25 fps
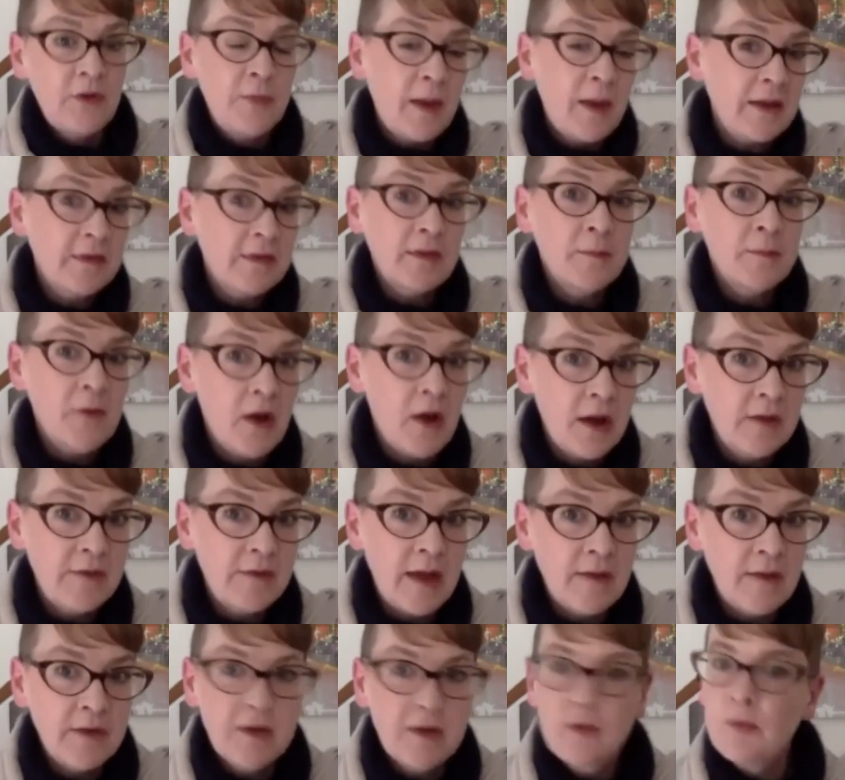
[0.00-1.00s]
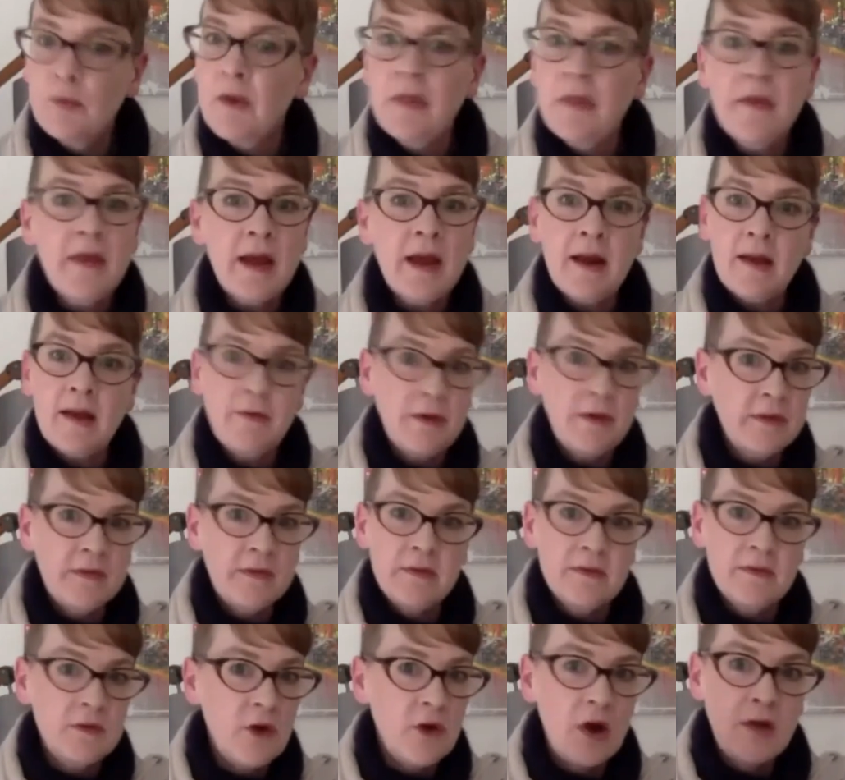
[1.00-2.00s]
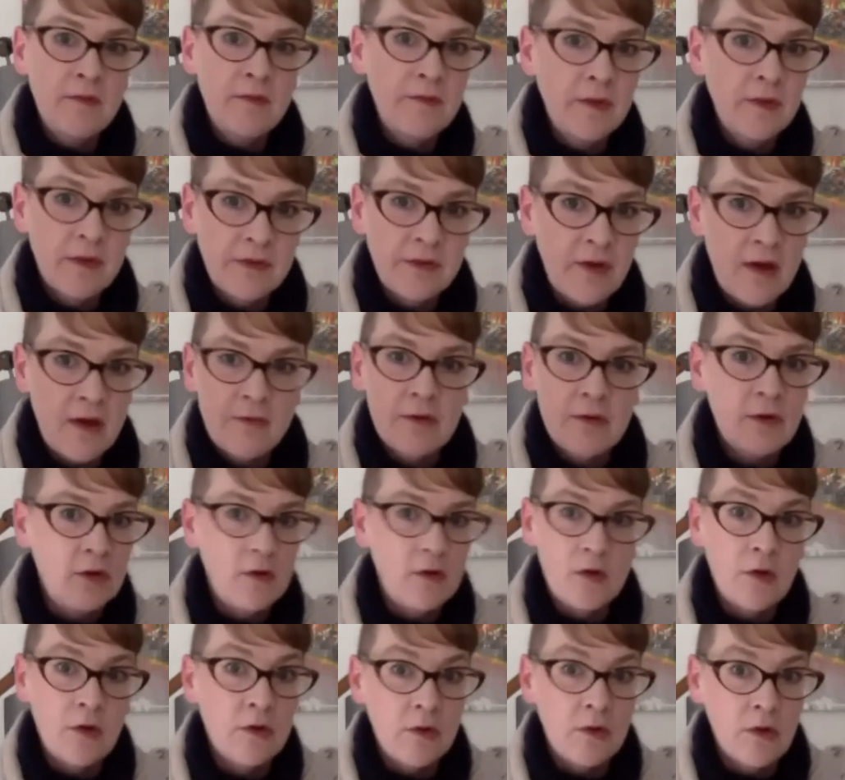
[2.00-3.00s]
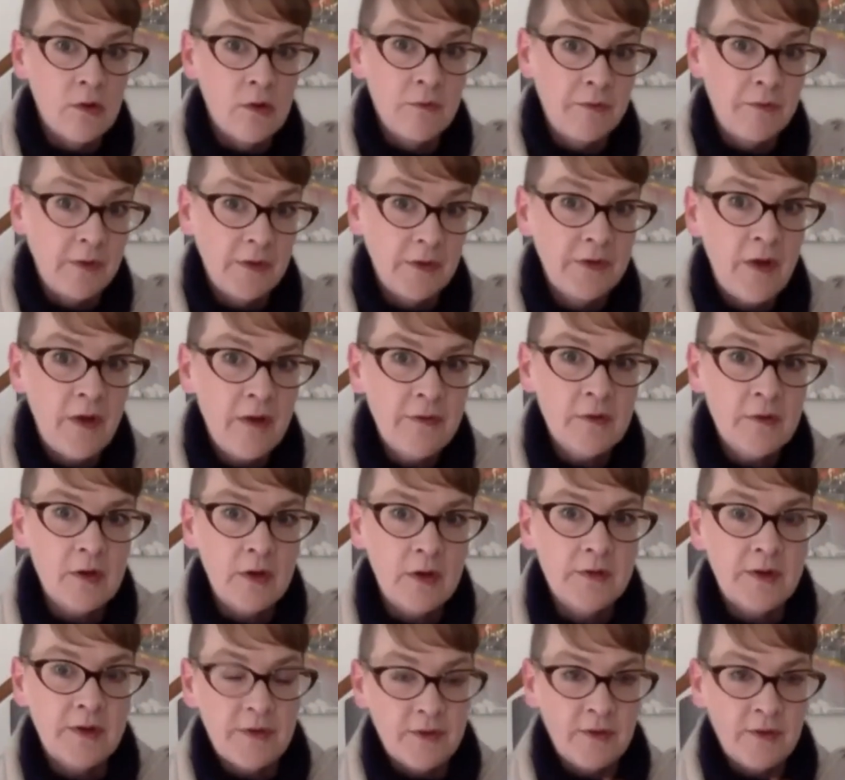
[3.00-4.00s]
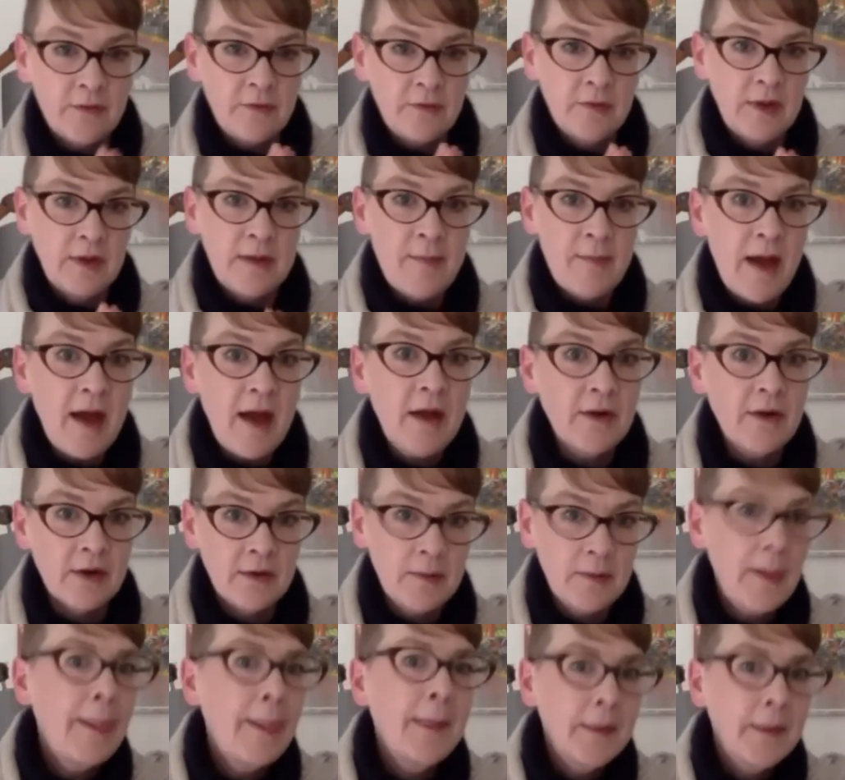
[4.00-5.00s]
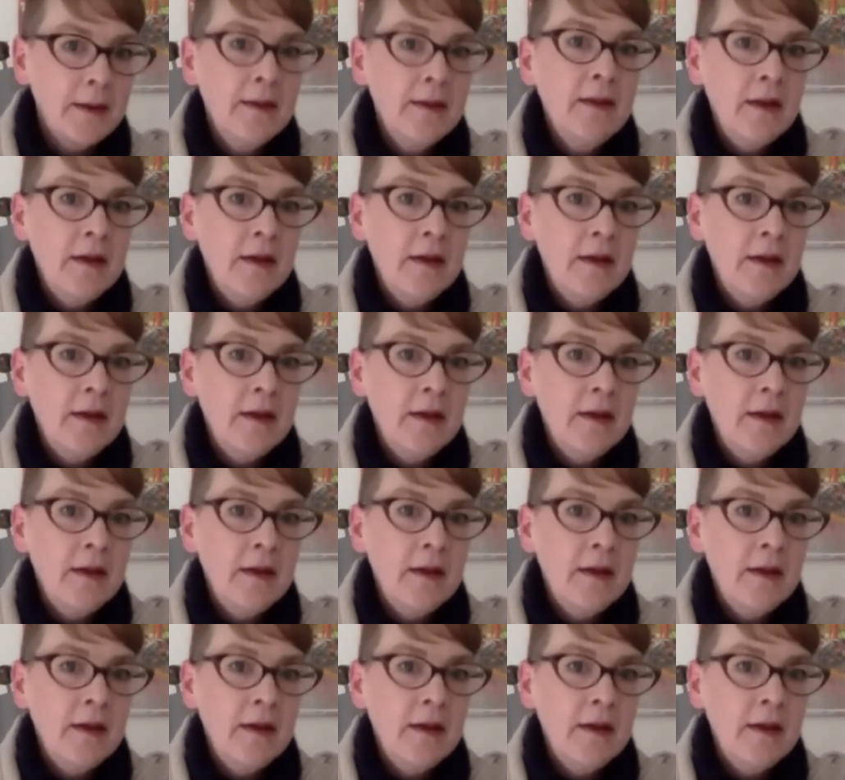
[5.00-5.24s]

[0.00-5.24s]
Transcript: we expect some kind of evidence. Whether that evidence is non-philosophical or philosophical, it doesn't really matter.